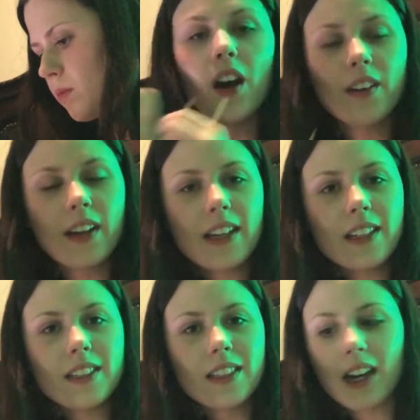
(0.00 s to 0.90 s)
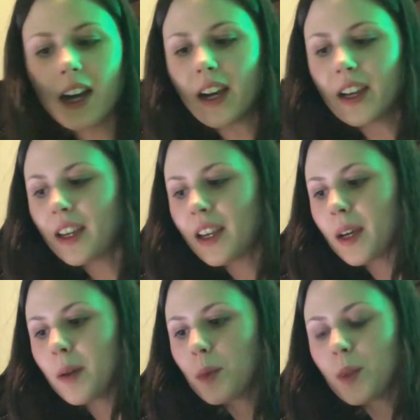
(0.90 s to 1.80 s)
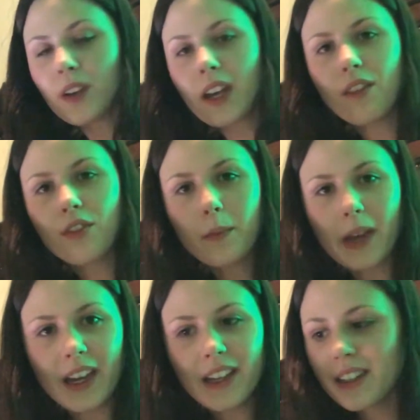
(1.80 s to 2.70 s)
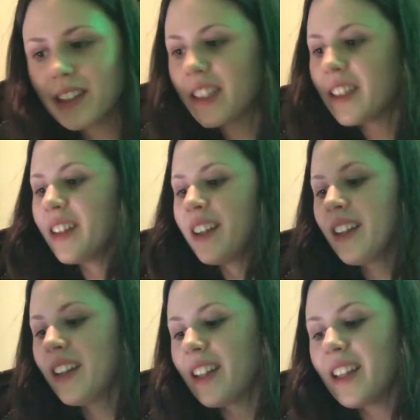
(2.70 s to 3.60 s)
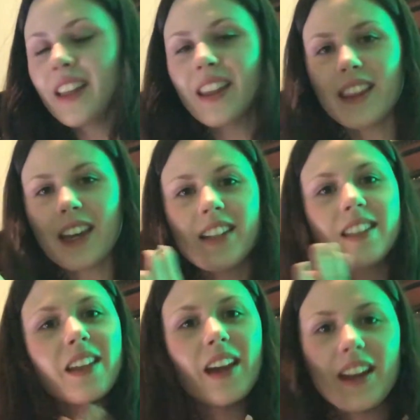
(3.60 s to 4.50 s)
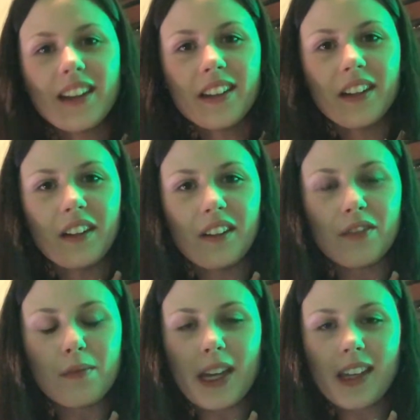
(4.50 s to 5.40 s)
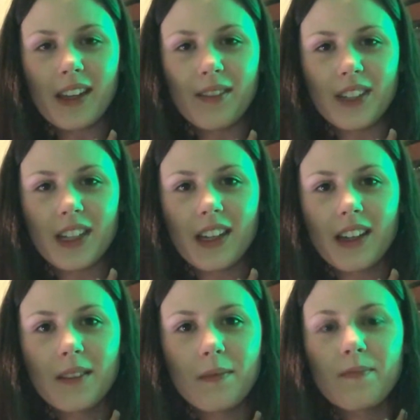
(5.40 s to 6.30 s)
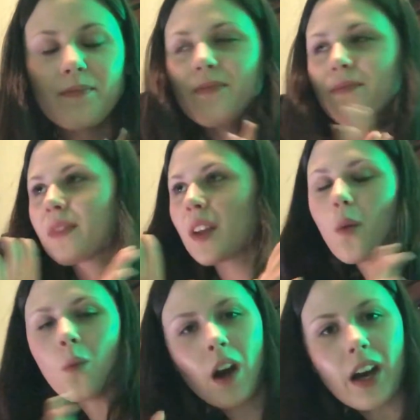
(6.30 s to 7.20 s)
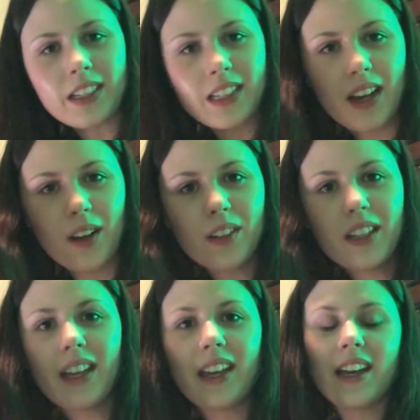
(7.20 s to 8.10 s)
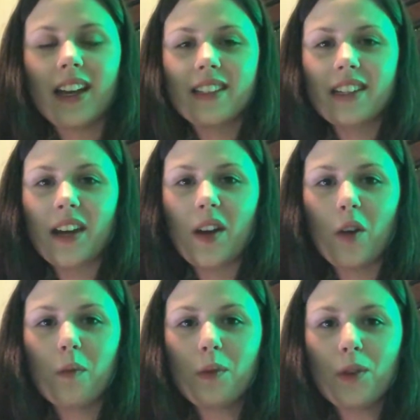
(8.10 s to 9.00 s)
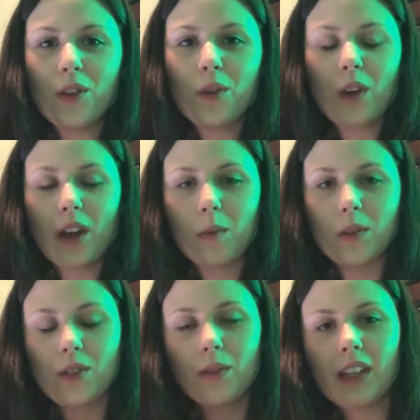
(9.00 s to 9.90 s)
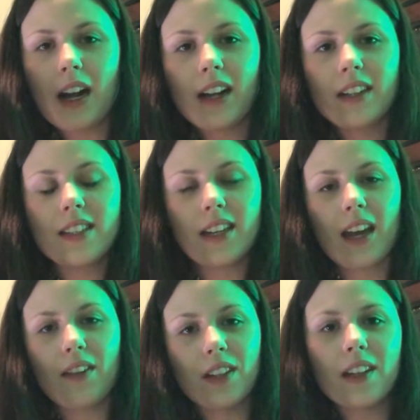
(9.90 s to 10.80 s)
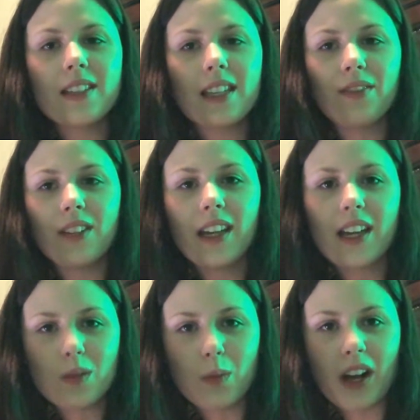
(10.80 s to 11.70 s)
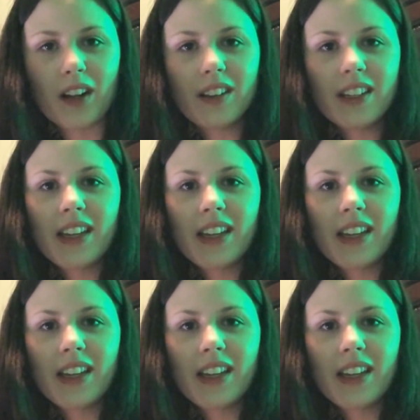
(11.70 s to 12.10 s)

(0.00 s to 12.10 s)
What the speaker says: All right, I am ready for bed. That is the end of my evening wind down, and I hope you were able to relax and have a nice evening as well.